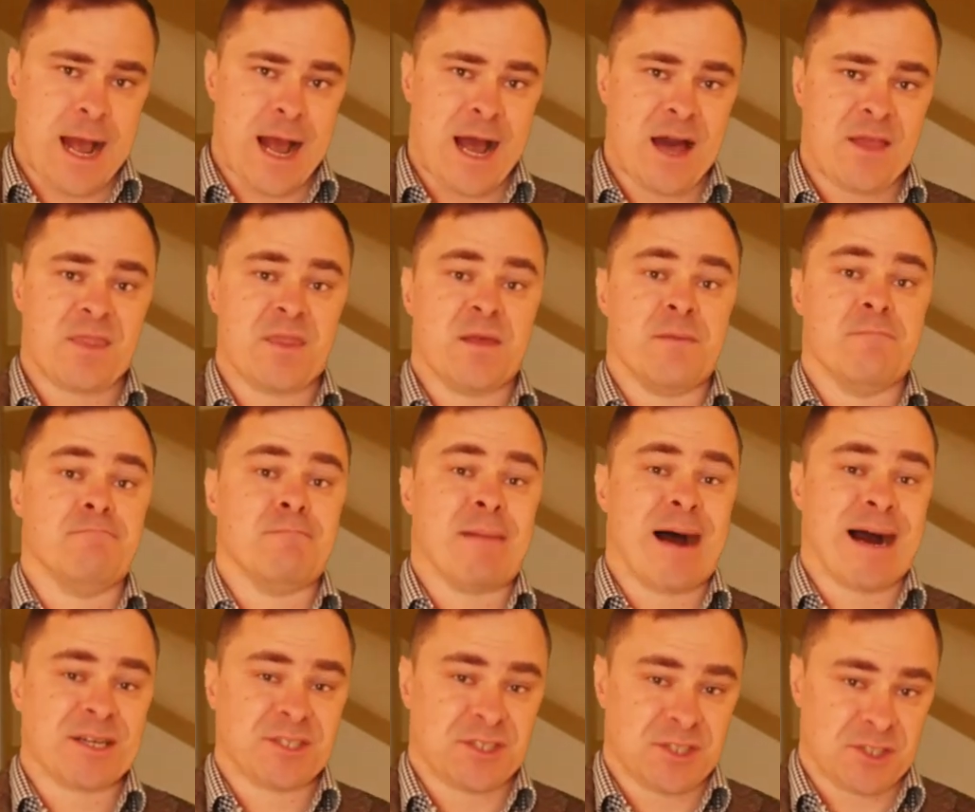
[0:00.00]
and the
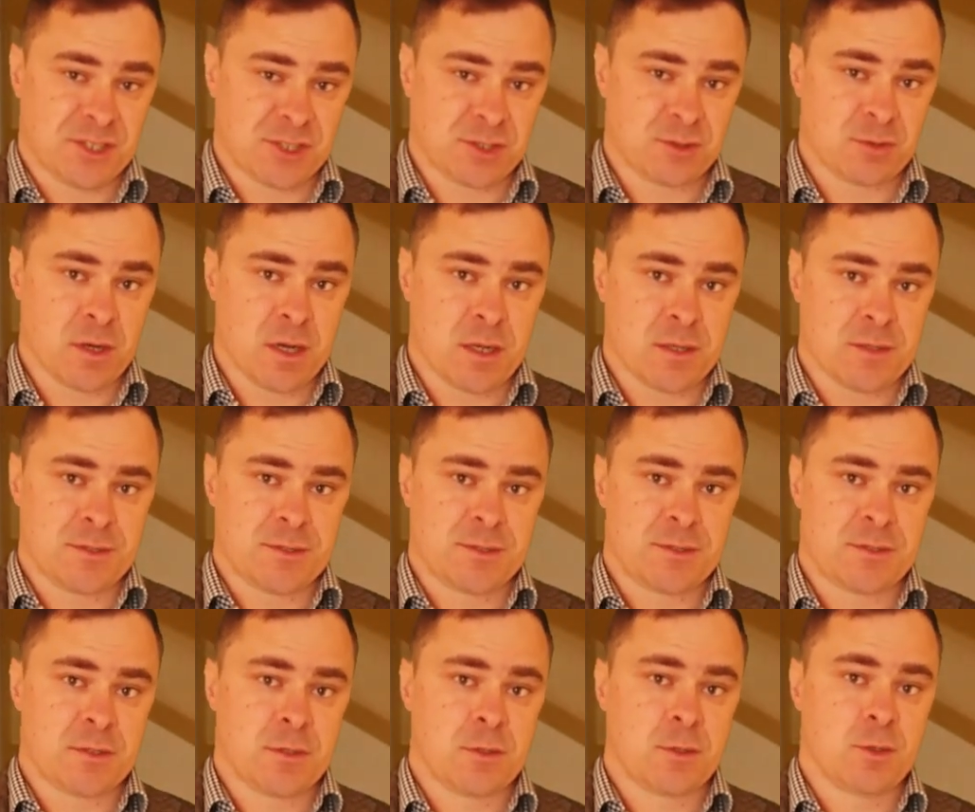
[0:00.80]

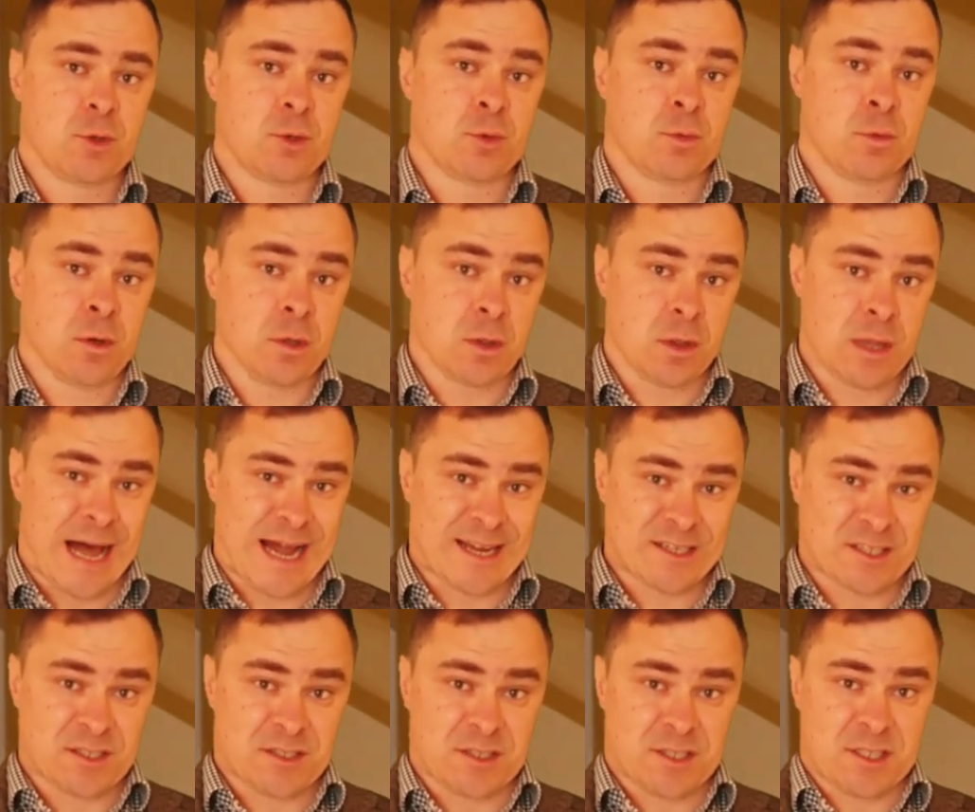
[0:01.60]
magistrates were
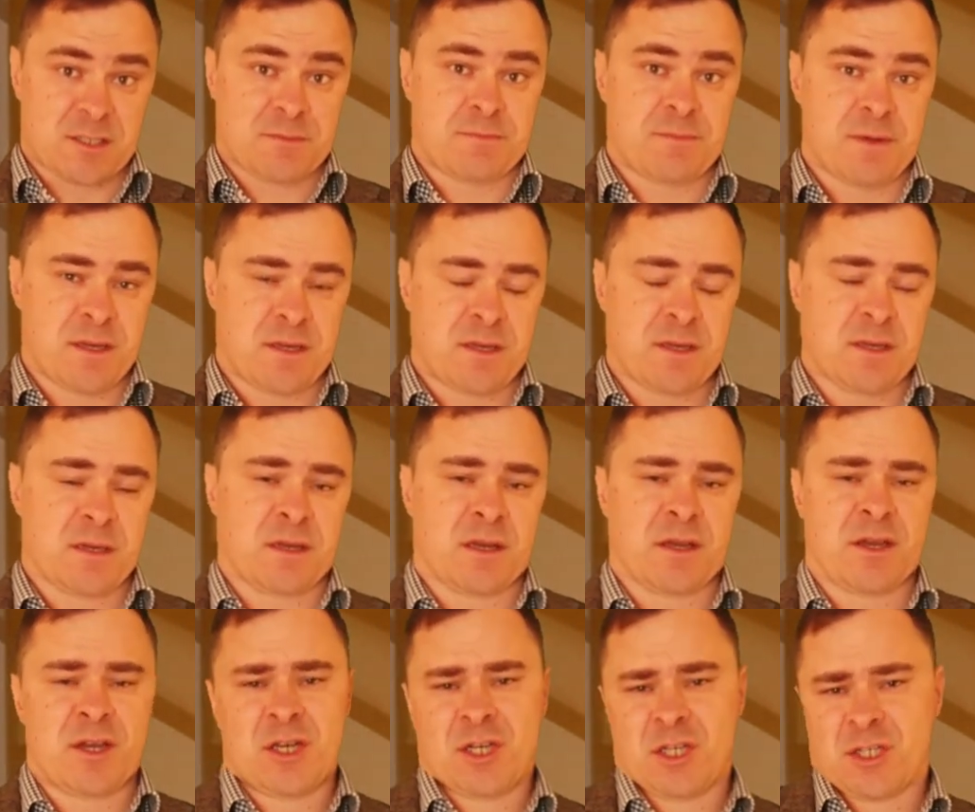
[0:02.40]

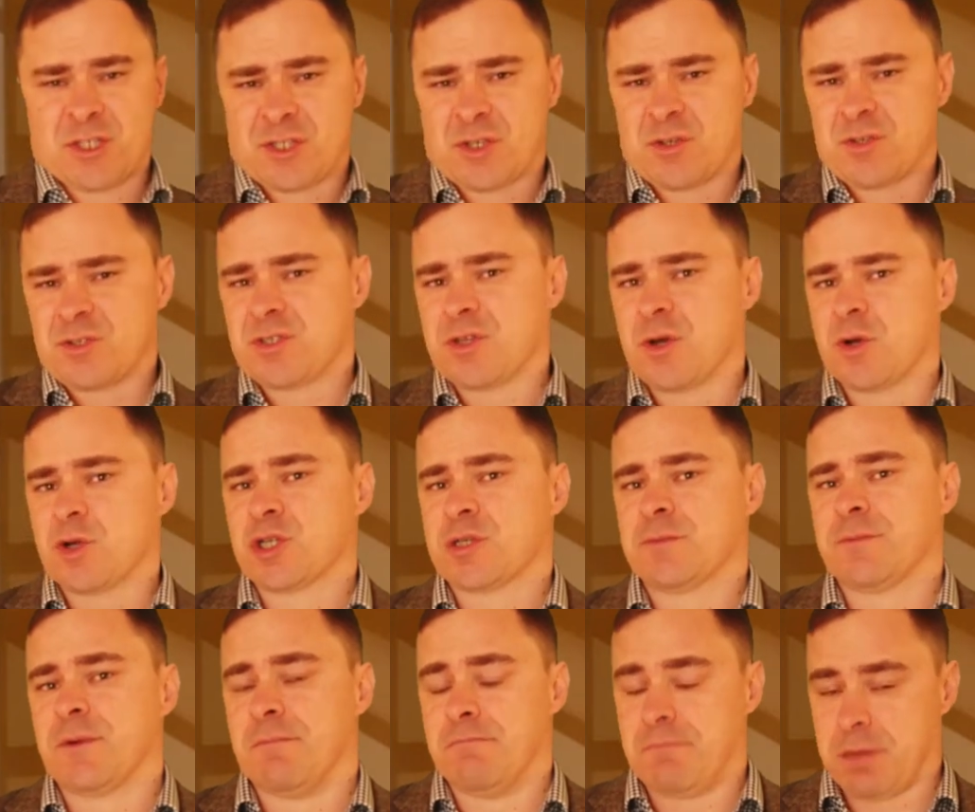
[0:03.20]
Latin-speaking, so
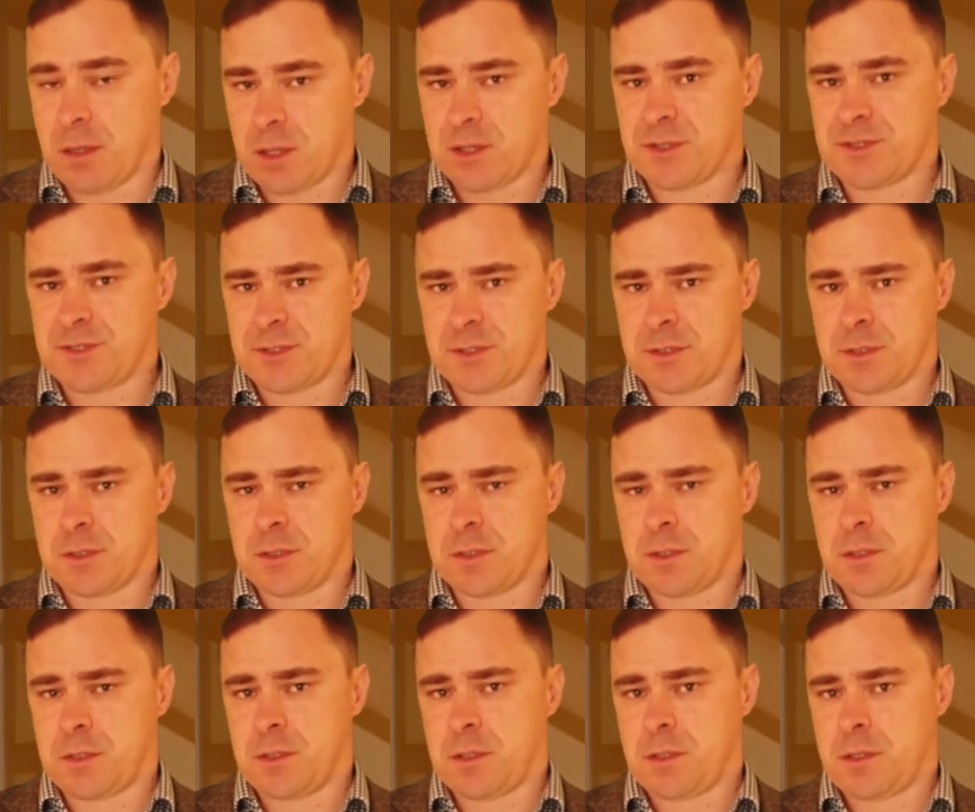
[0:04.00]
social
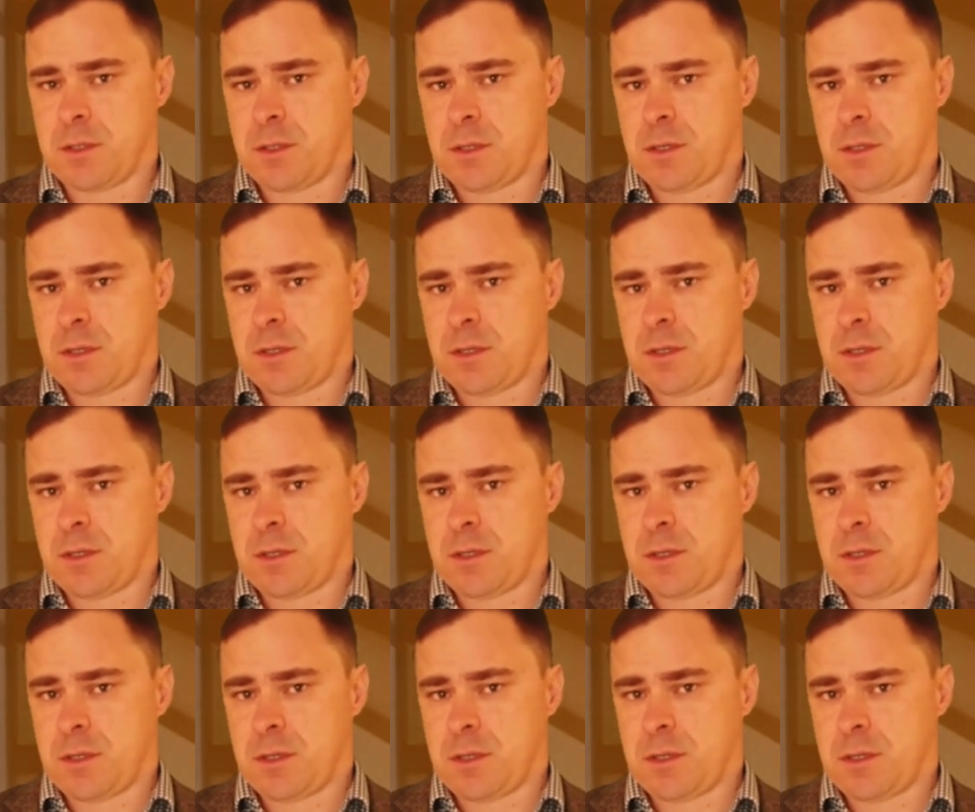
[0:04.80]
mobility